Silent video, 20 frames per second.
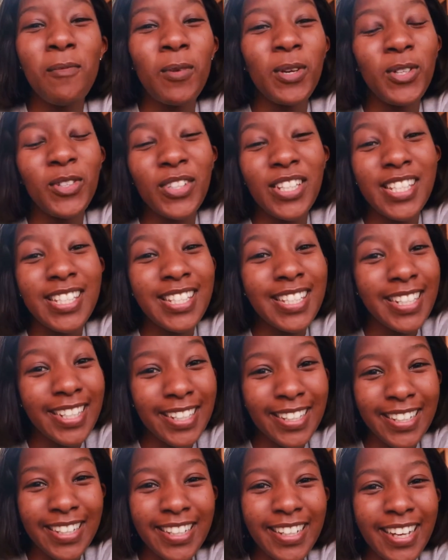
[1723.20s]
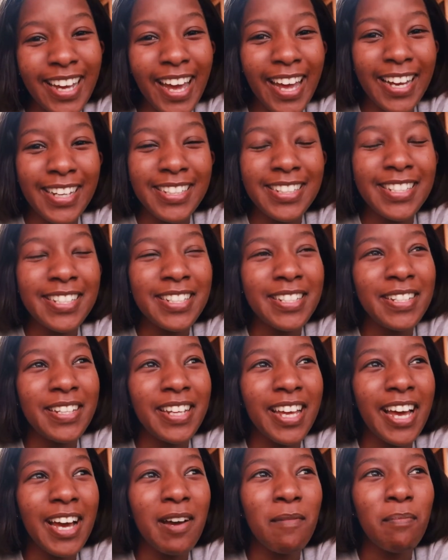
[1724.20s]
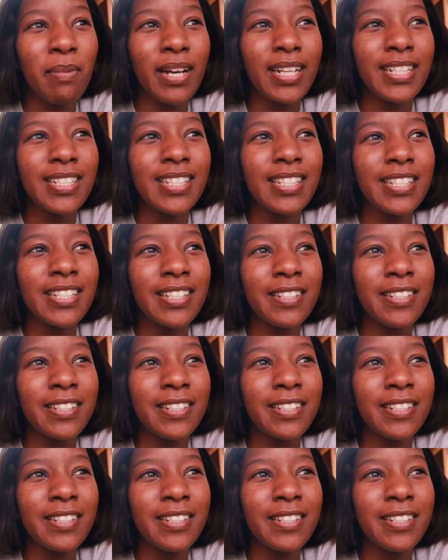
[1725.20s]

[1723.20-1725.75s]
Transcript: we're just sitting and yeah but